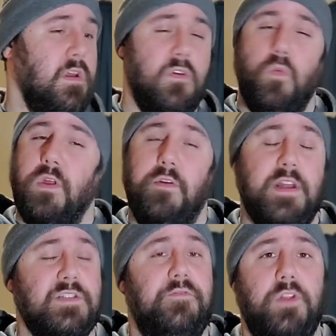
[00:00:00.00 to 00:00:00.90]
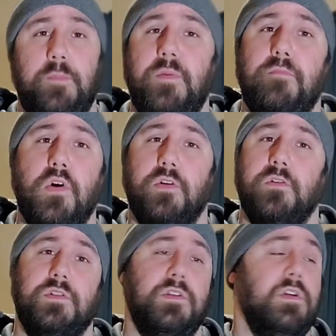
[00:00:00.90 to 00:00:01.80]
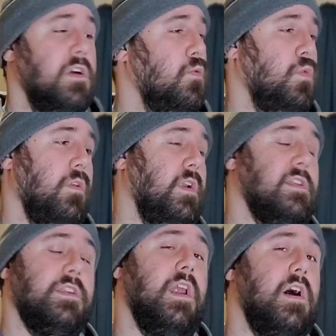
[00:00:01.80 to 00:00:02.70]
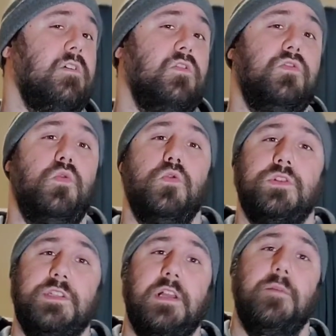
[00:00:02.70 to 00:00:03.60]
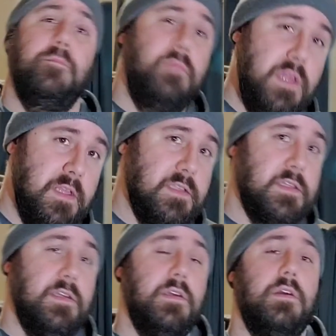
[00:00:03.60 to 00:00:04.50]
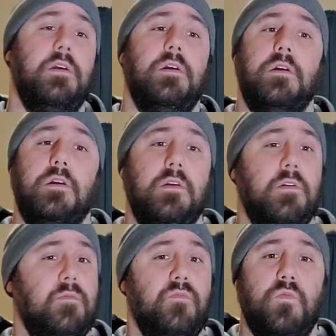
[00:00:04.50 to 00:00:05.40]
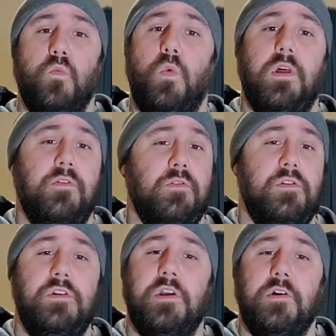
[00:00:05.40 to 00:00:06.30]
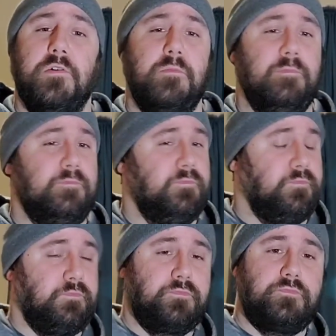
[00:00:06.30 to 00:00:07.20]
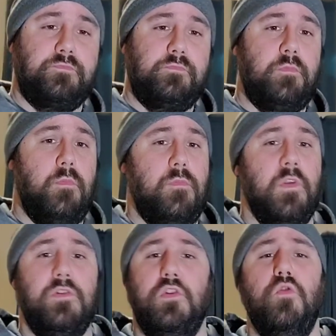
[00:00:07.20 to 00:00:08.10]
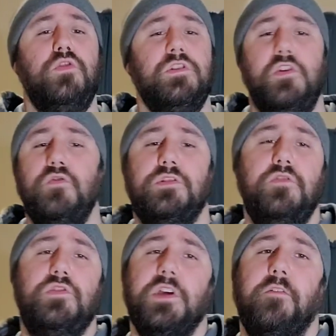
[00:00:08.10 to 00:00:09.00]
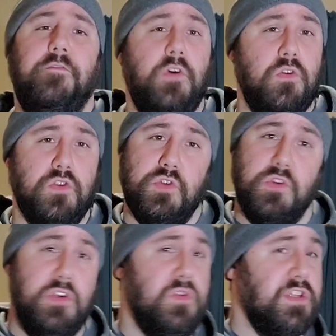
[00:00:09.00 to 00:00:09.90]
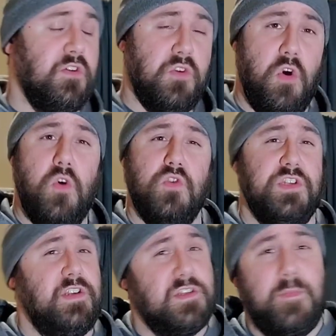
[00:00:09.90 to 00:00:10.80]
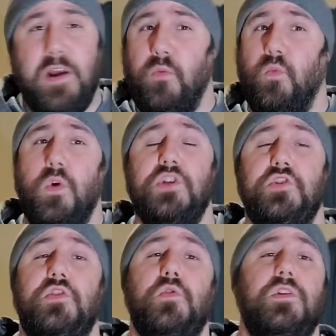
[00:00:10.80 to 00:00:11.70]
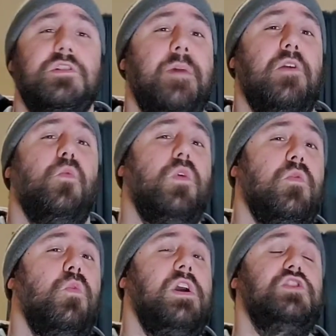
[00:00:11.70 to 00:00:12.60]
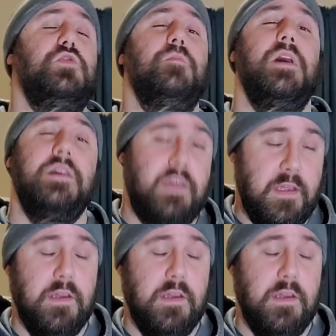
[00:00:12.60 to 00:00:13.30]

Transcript: whether that's flipping burgers, whether that's knocking on doors selling meats, whether, you know, you, you, you sell furniture, you sell cars. It doesn't matter what you do. It doesn't matter what wage you make.